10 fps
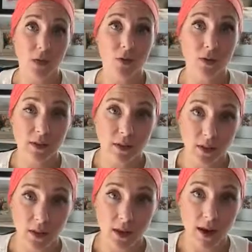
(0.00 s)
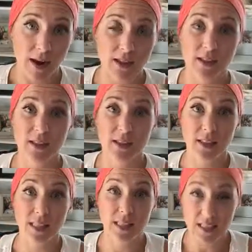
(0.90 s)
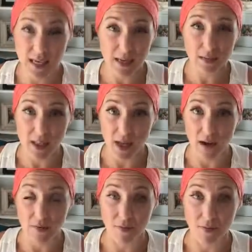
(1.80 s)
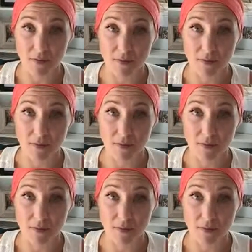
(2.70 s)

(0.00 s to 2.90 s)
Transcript: you can still access the same stuff